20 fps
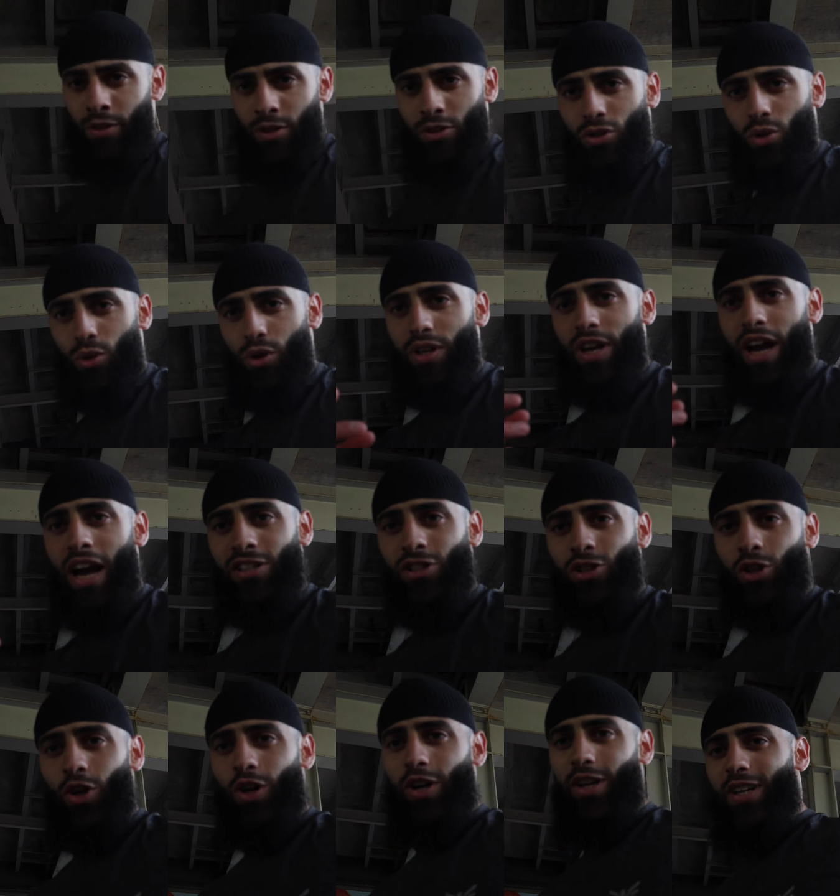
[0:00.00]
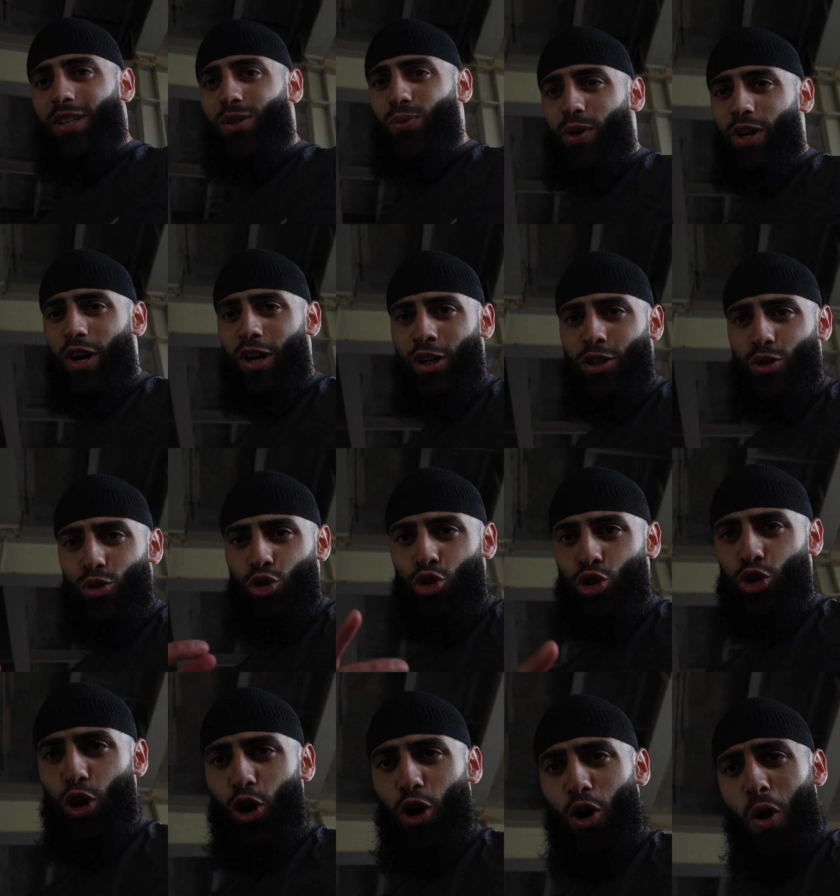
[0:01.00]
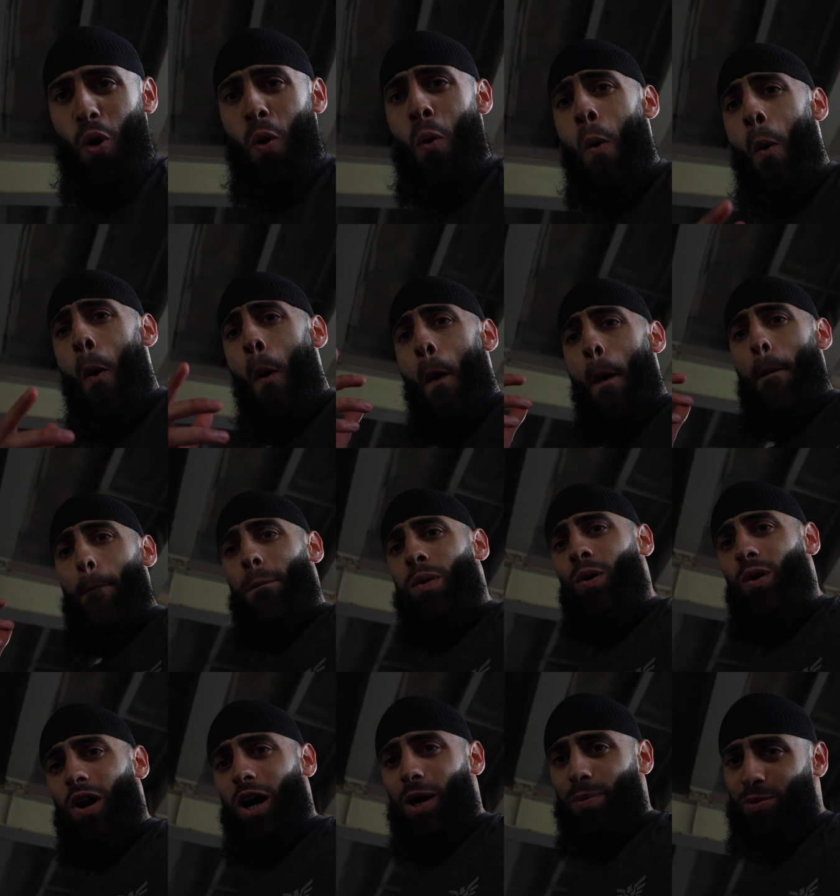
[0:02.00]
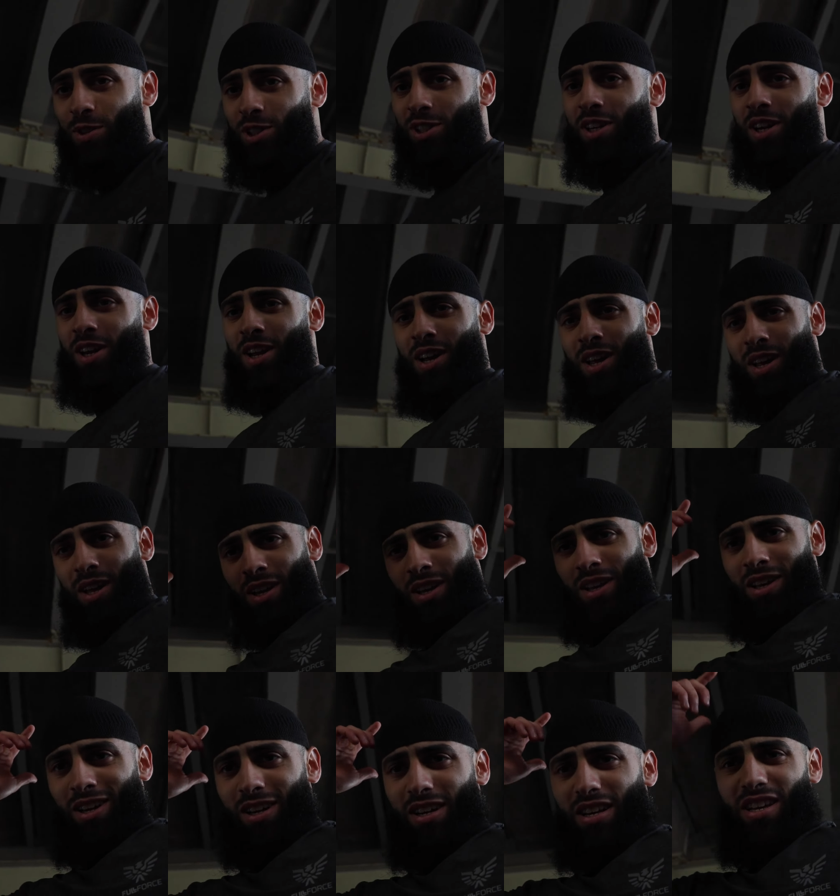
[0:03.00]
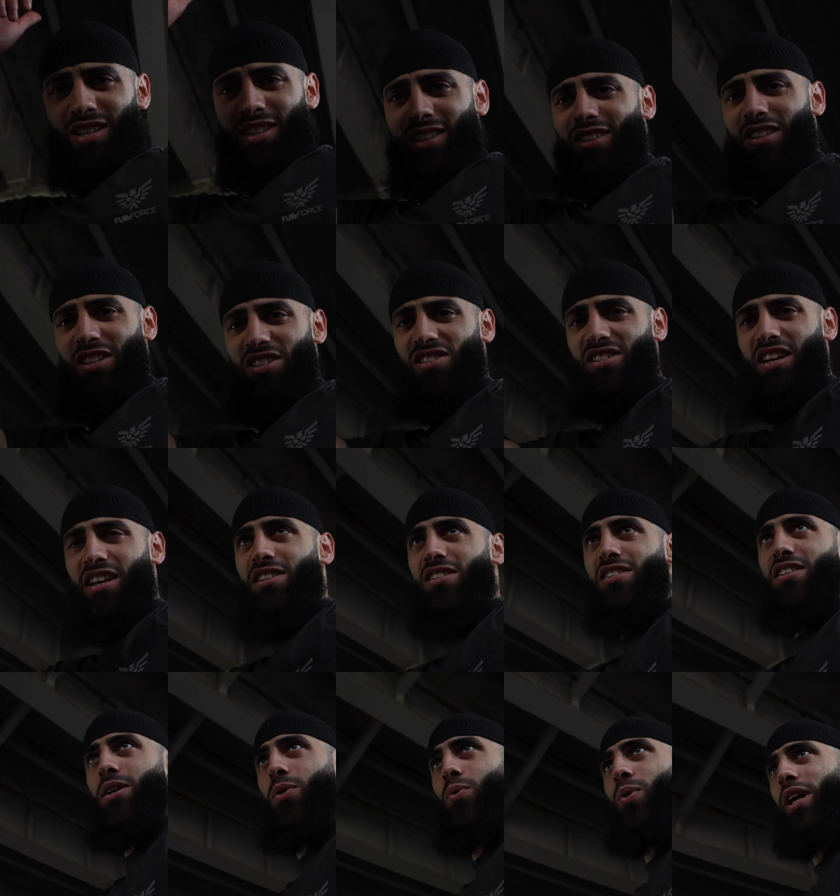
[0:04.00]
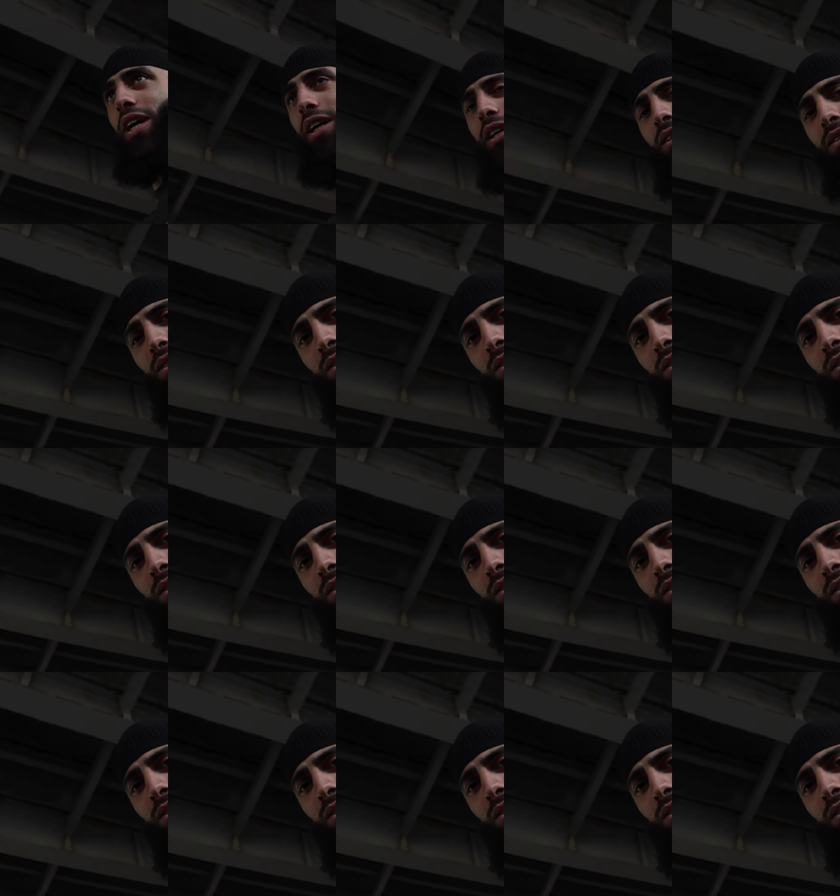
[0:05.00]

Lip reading: So you guys heard it, we're gonna do slow pull-ups the sensei way.